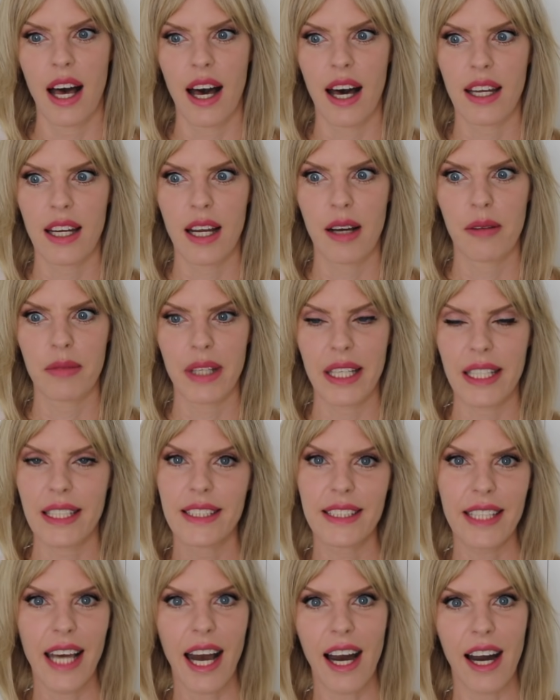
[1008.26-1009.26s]
and i'm
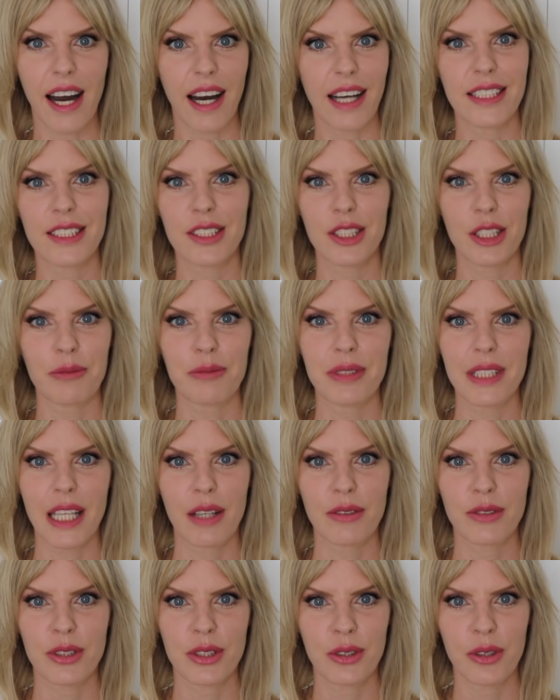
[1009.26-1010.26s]
like yeah ice cream
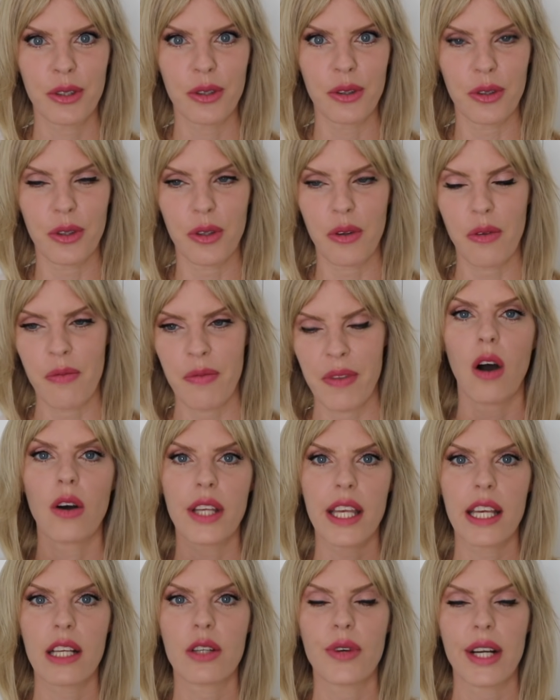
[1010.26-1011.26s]
sounds cool
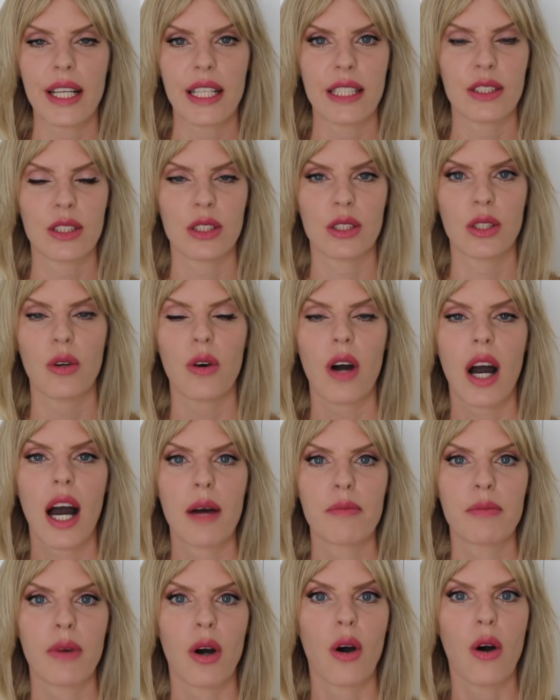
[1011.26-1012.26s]
okay greta so
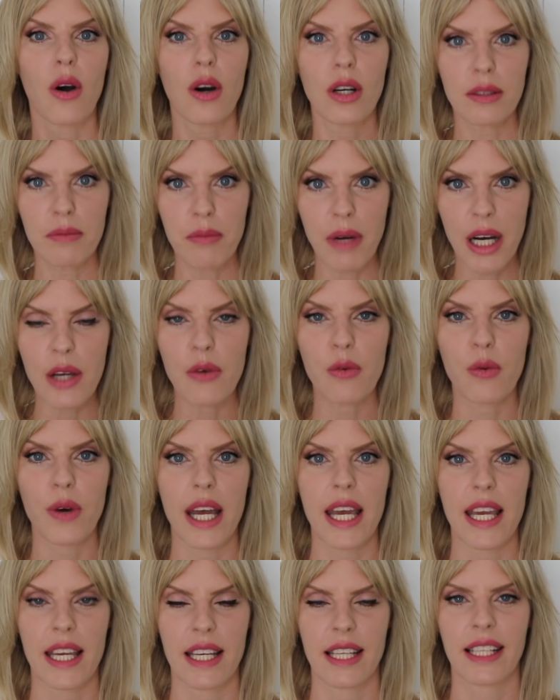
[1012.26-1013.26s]
i'm on my
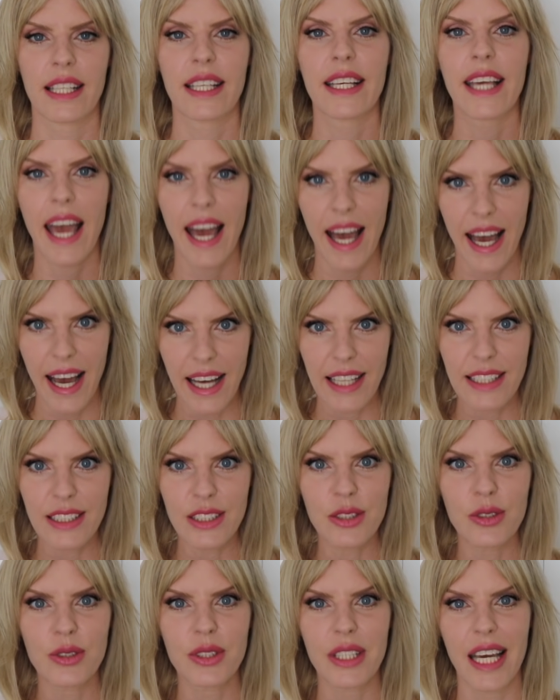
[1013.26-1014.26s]
way
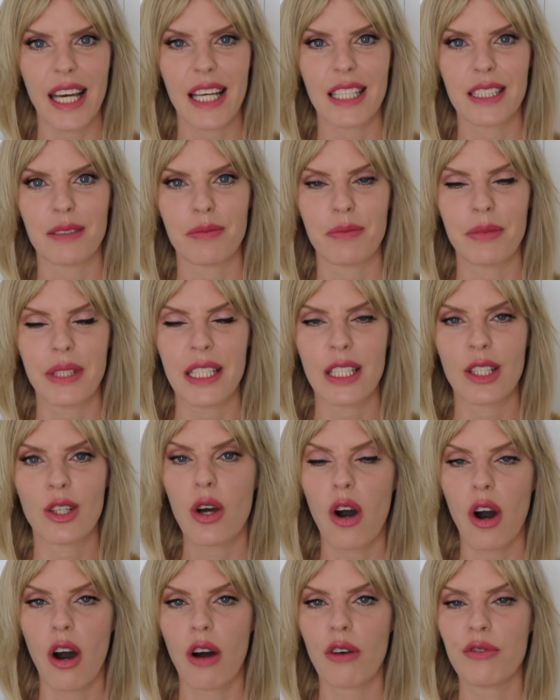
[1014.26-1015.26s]
can you get me
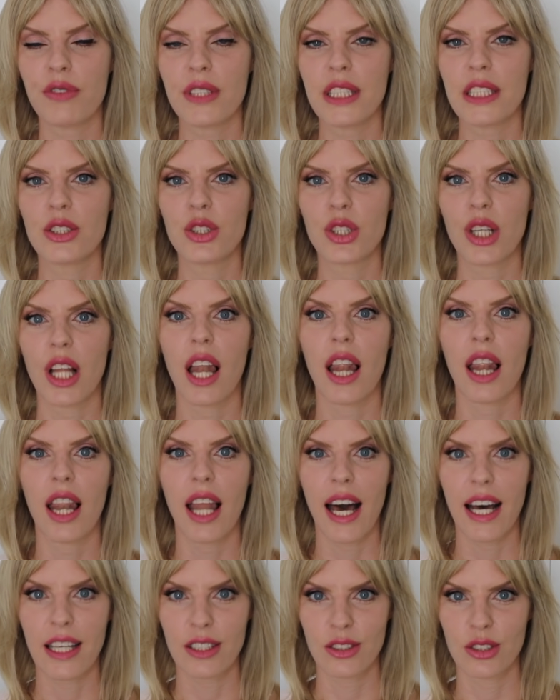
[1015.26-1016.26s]
coffee
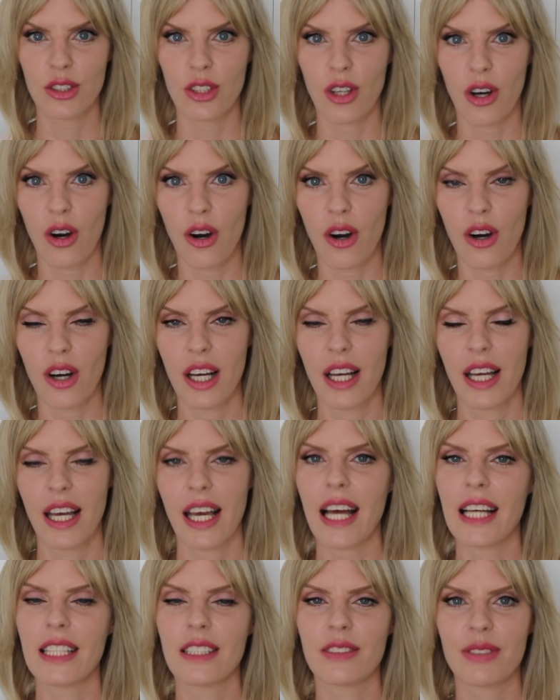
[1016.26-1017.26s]
gelato
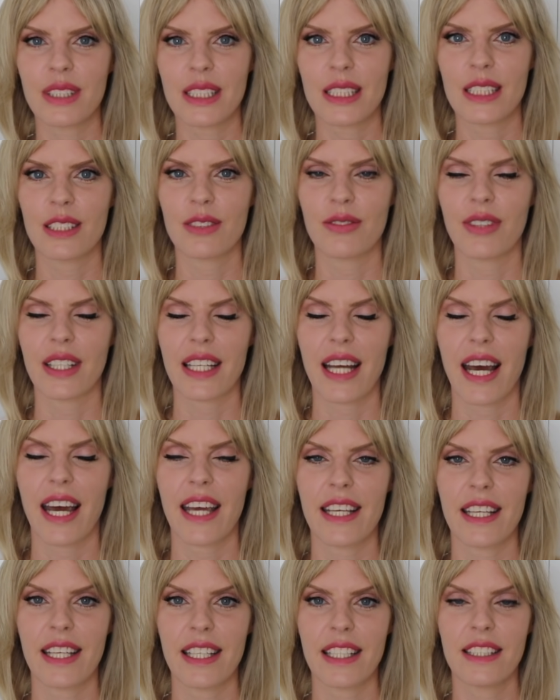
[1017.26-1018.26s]
and this is when
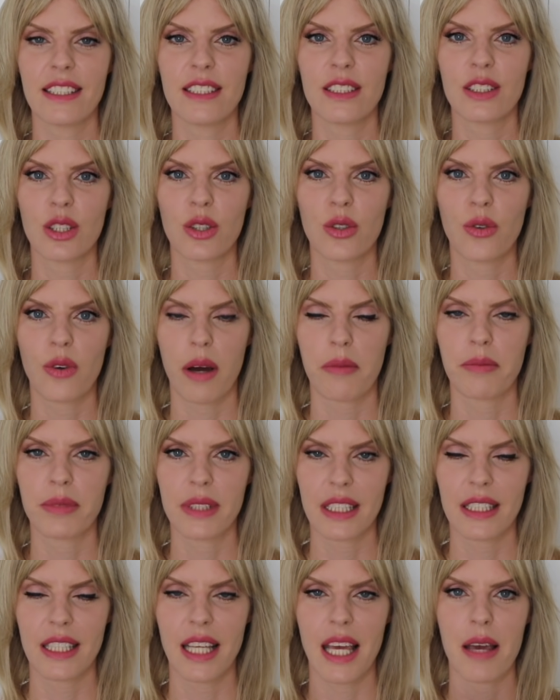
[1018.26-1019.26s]
i
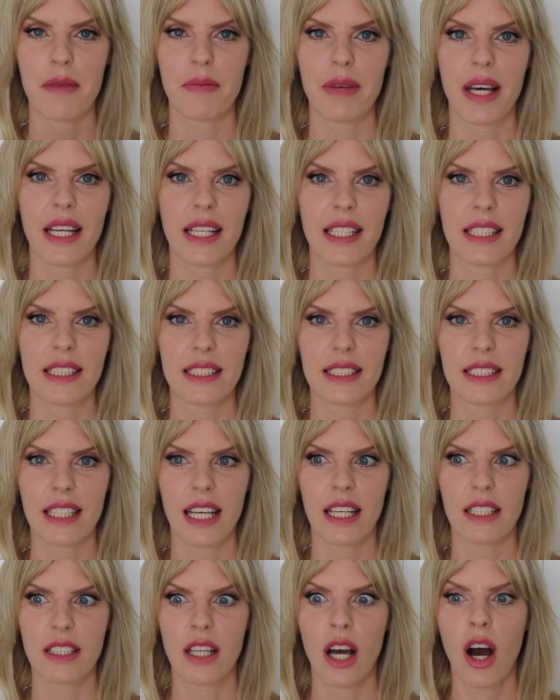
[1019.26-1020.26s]
interrupted him and i
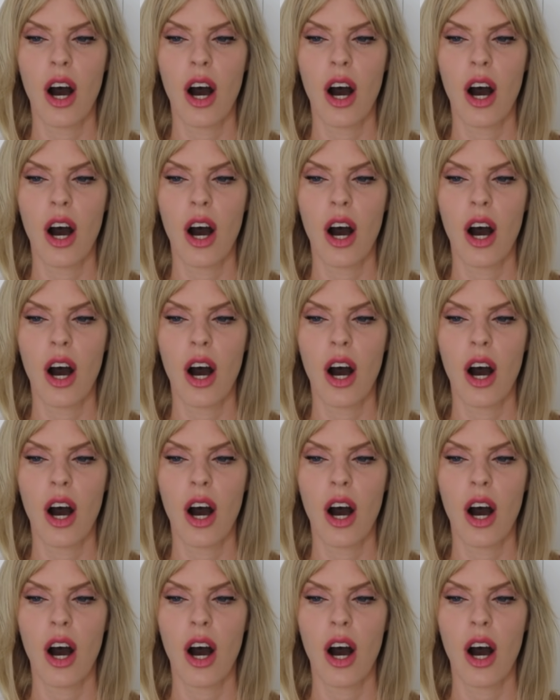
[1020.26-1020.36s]
said